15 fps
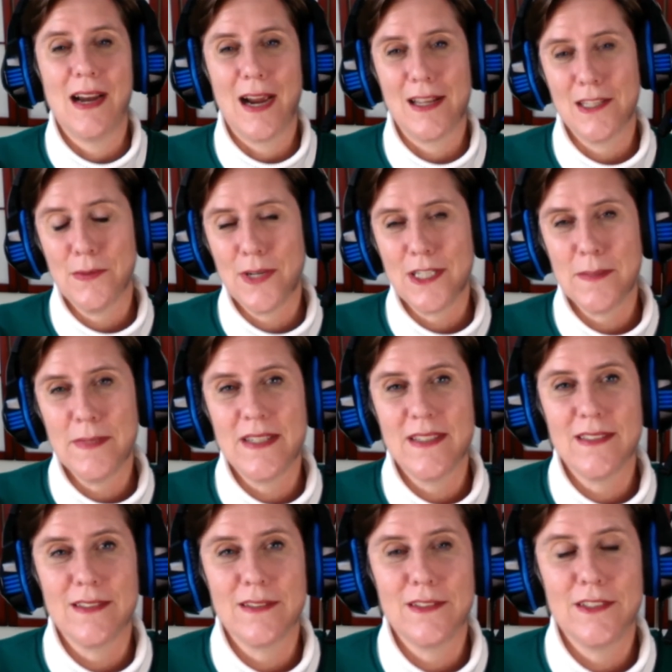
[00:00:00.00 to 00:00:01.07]
highly
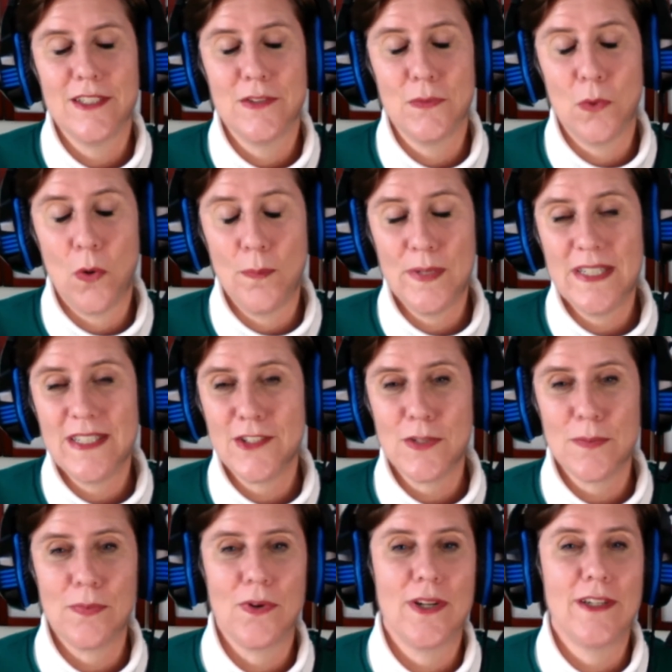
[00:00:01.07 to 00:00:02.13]
recommend. It won't be
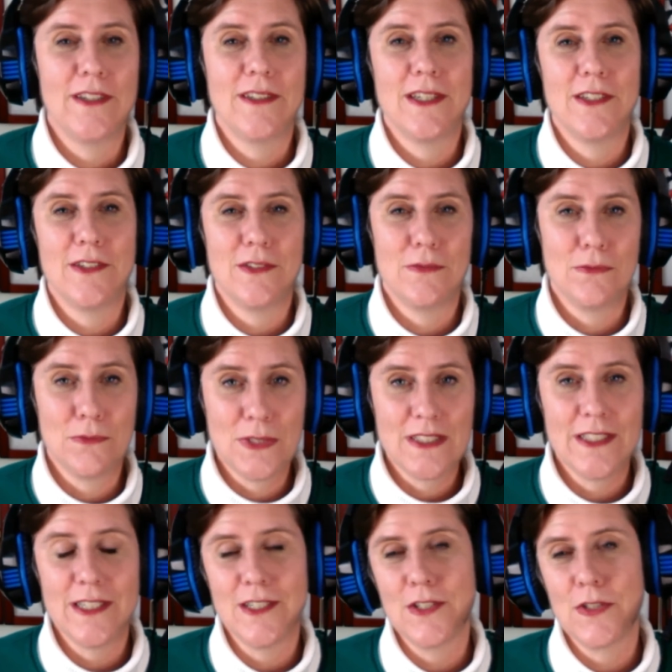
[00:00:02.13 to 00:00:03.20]
disappointed. It
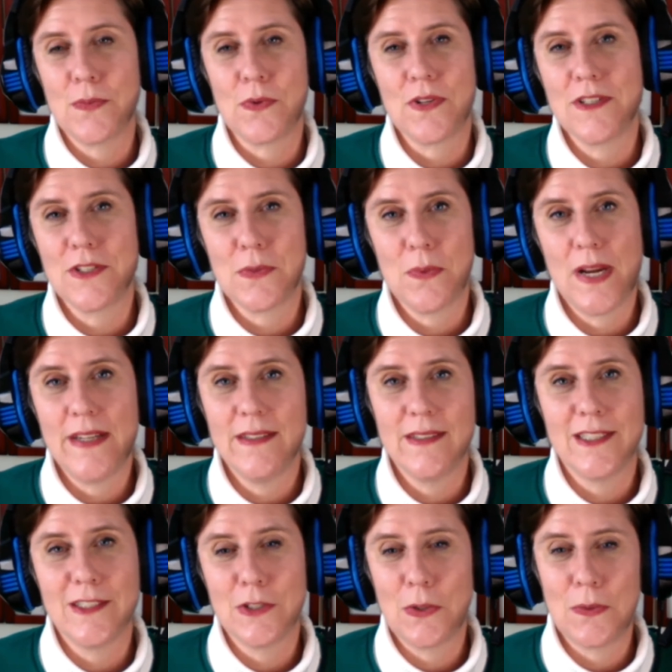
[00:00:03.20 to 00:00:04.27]
really is worth its weight
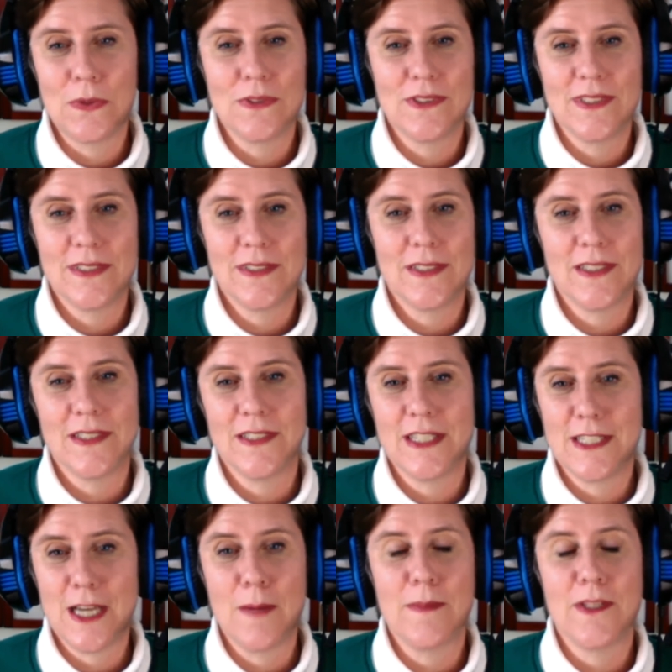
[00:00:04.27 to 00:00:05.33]
in gold, uh, the
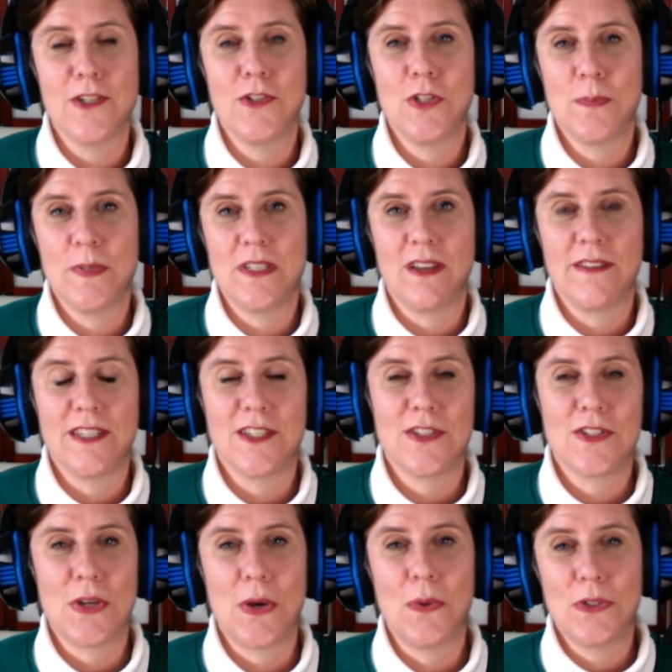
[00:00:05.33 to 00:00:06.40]
time that you spend on this.
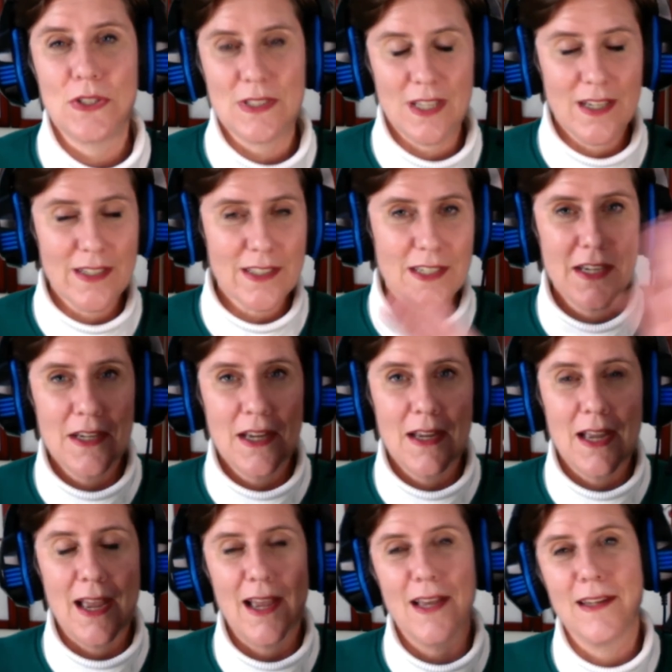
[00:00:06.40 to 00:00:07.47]
So good luck,
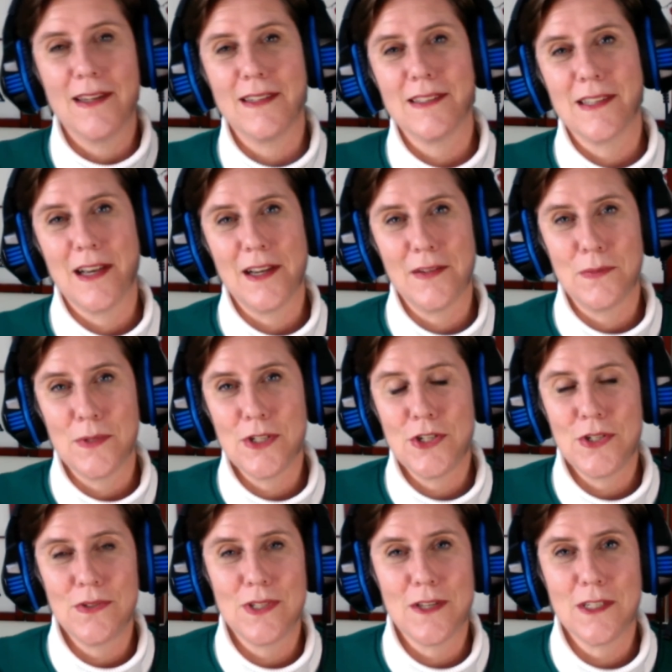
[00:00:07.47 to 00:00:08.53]
and I
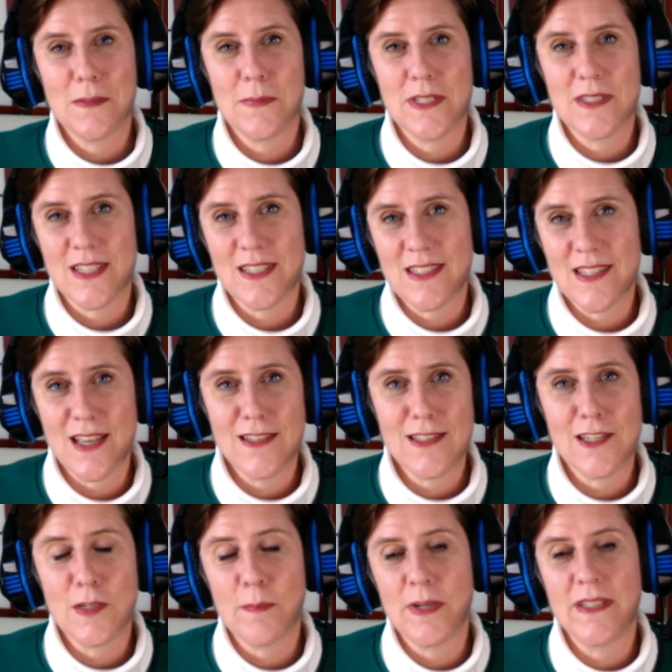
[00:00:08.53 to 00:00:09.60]
wish you nothing but success
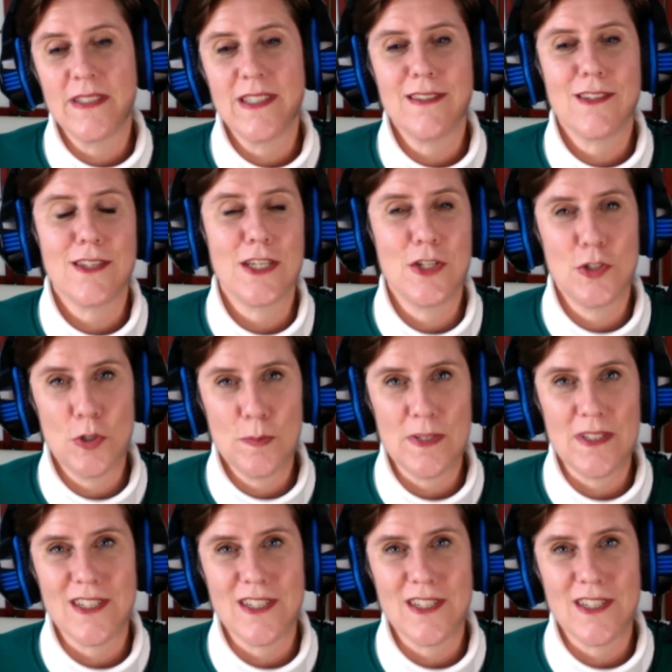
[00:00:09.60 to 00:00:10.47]
and abundance in your